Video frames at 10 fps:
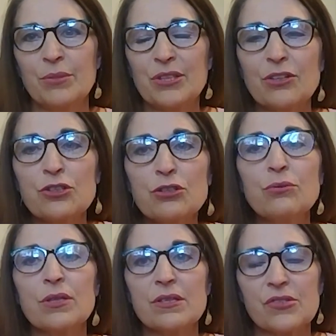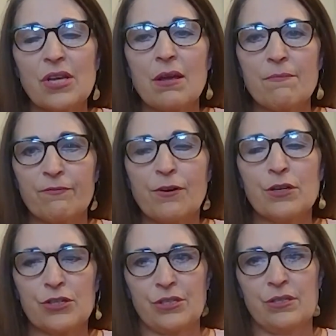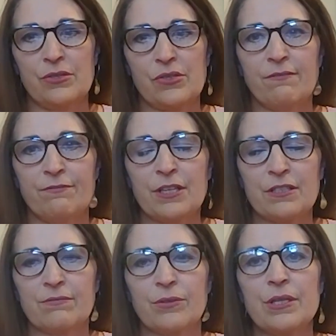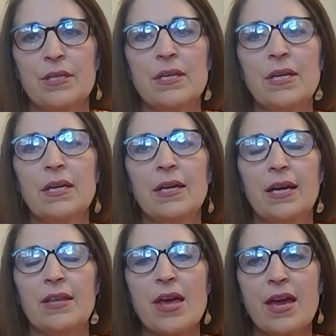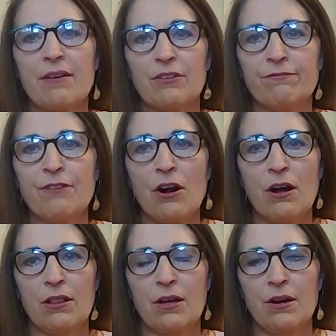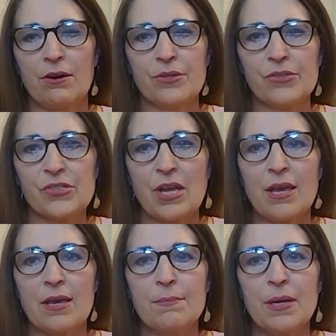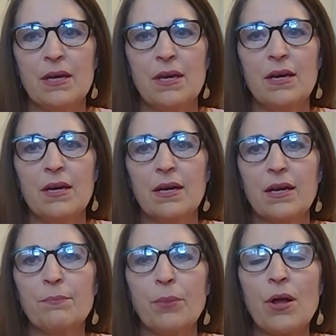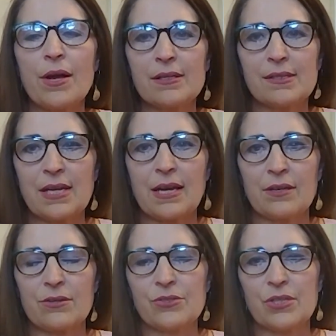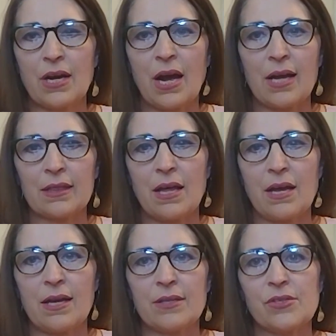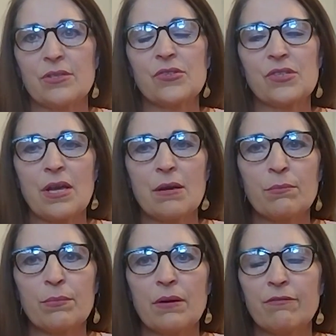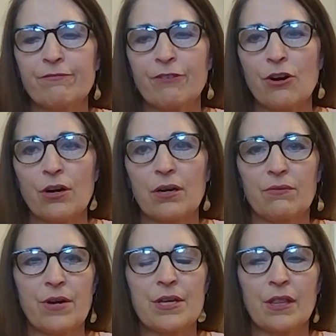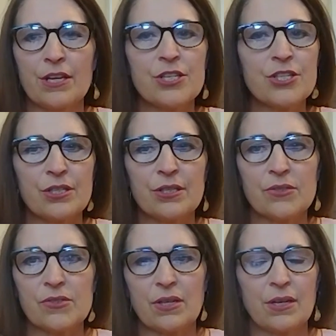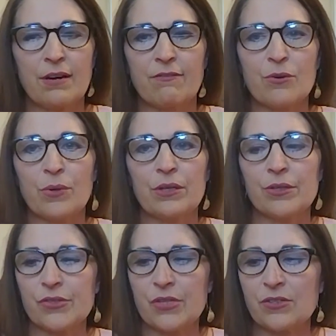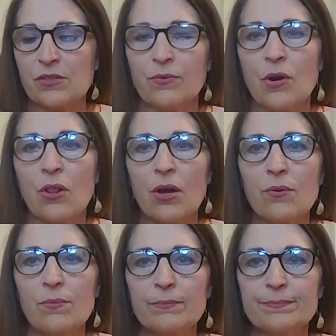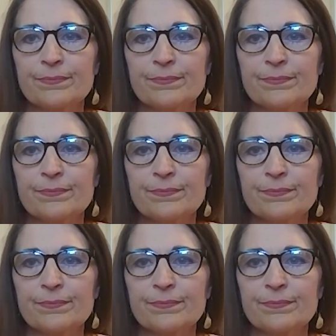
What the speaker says: But they're doing the same functions effectively, and they have to follow the same compliance standards and guidelines and the same FERC regulations that everyone else has to follow.